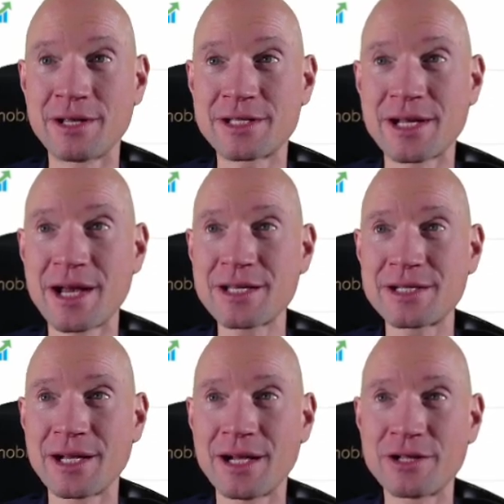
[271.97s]

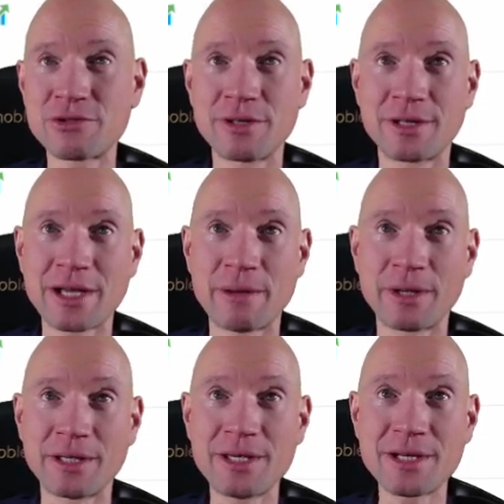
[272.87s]
nicely, also in the
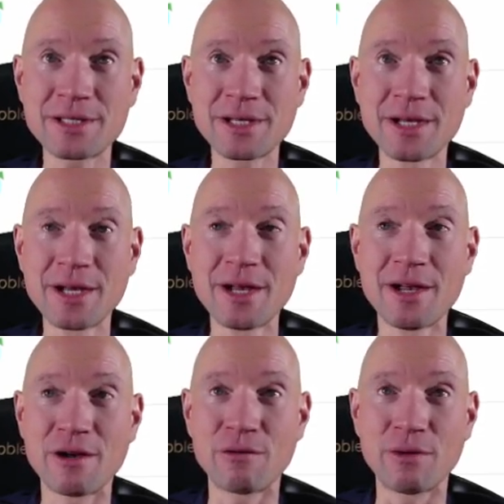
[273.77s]
coming years,
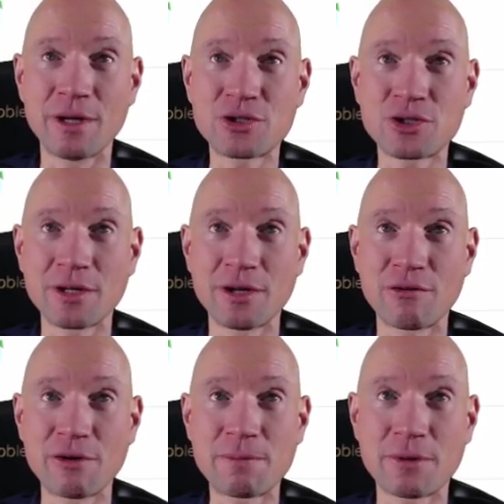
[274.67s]
which
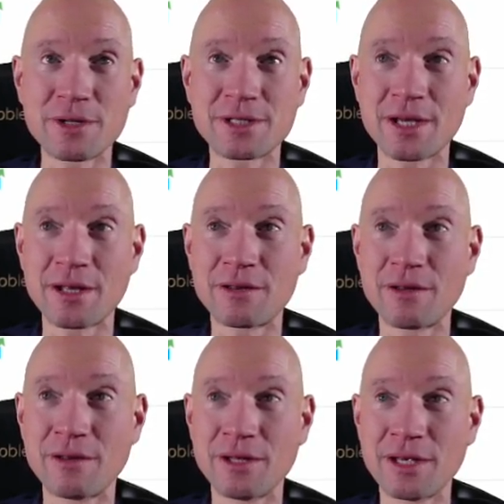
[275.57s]
represent
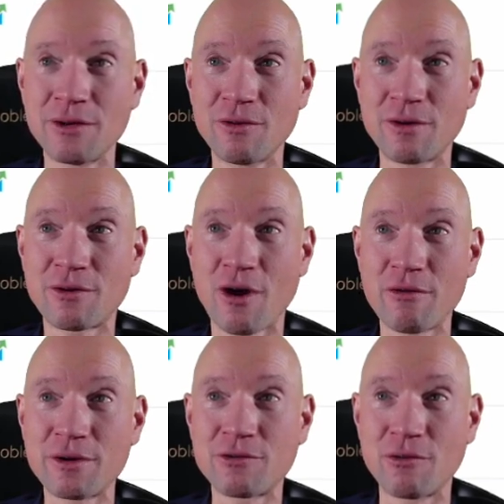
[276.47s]
the
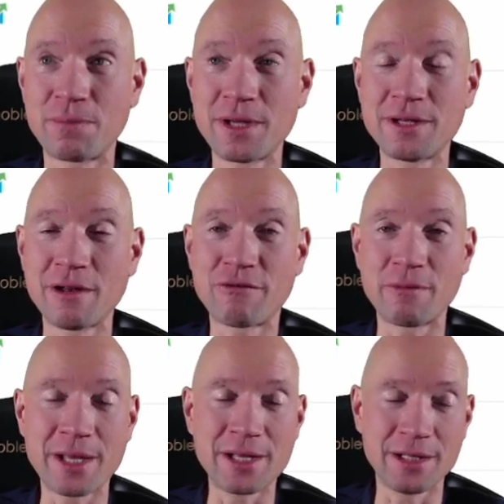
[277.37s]
current opinion from
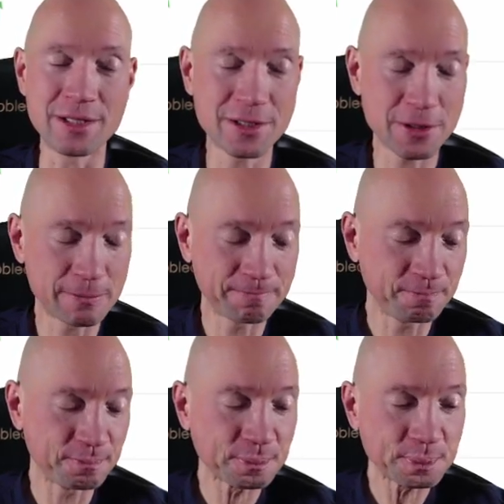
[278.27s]
analysts.
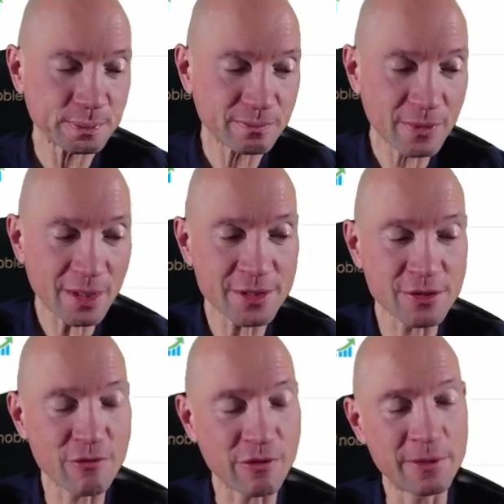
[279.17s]

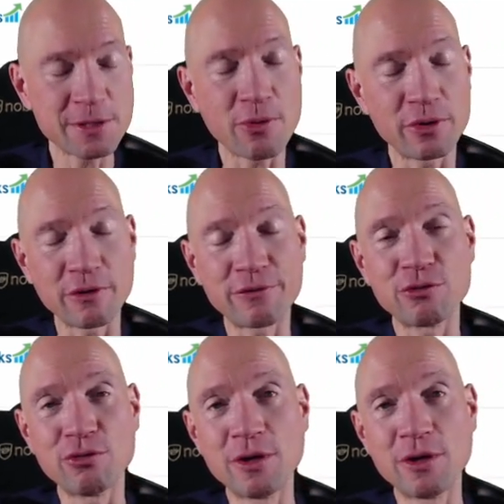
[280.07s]
So from this point of view,